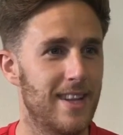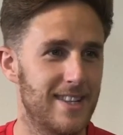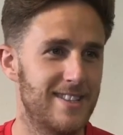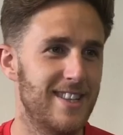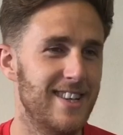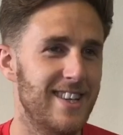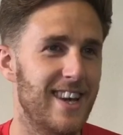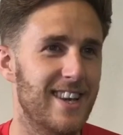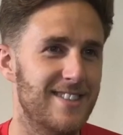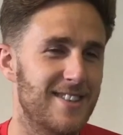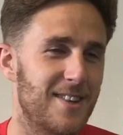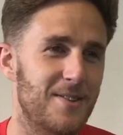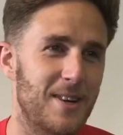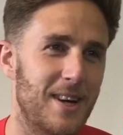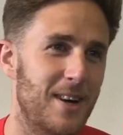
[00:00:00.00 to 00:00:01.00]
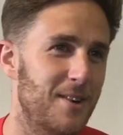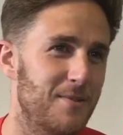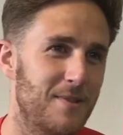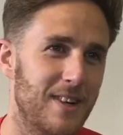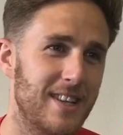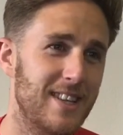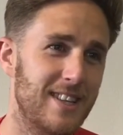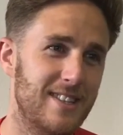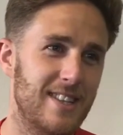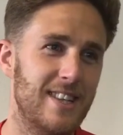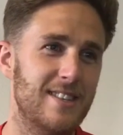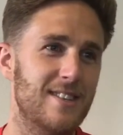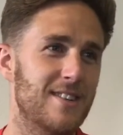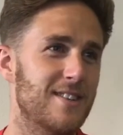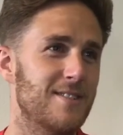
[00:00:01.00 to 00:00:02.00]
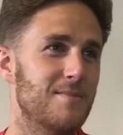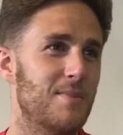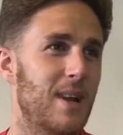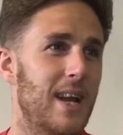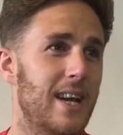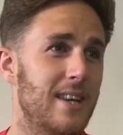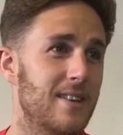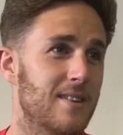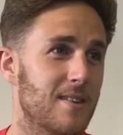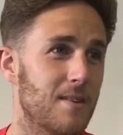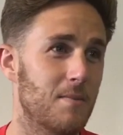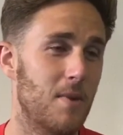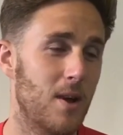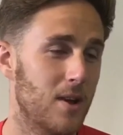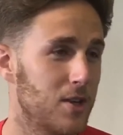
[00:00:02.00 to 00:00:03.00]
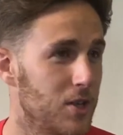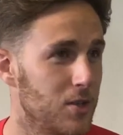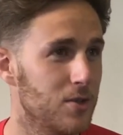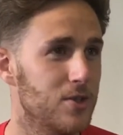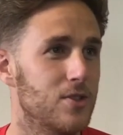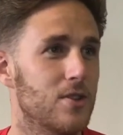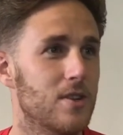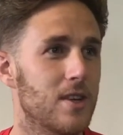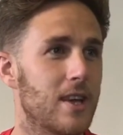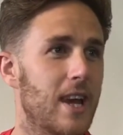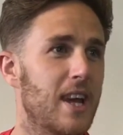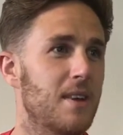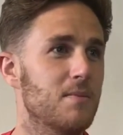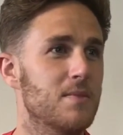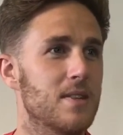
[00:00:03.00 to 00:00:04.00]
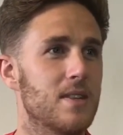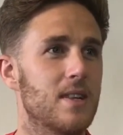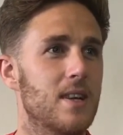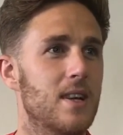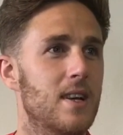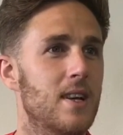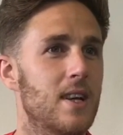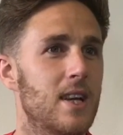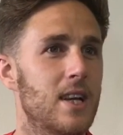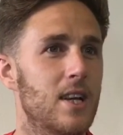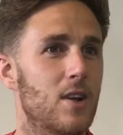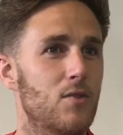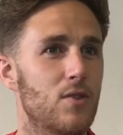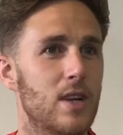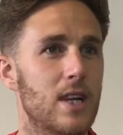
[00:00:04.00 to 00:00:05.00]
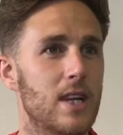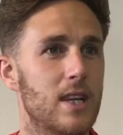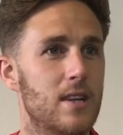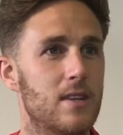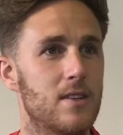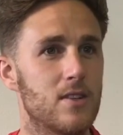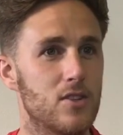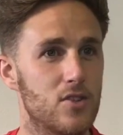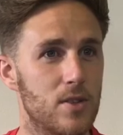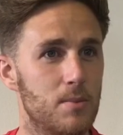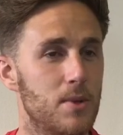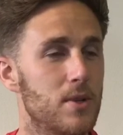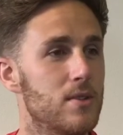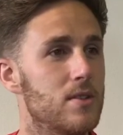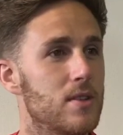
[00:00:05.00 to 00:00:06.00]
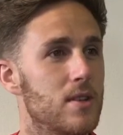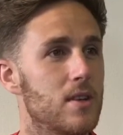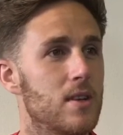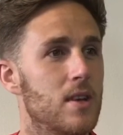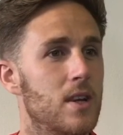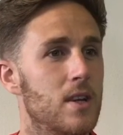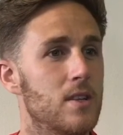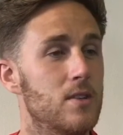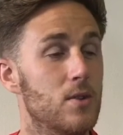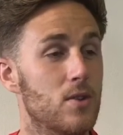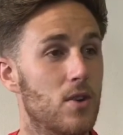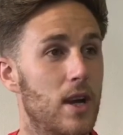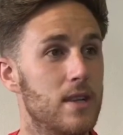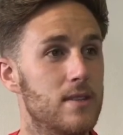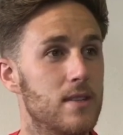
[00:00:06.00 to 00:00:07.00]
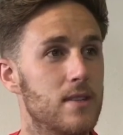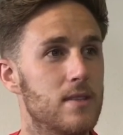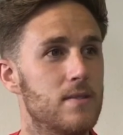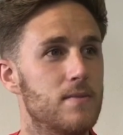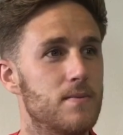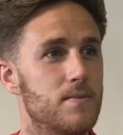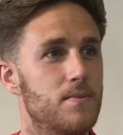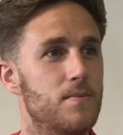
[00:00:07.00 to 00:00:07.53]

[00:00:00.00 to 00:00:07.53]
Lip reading: That's it, yeah. So hopefully this season I can play a huge chunk of games and you know, really contribute to a great season.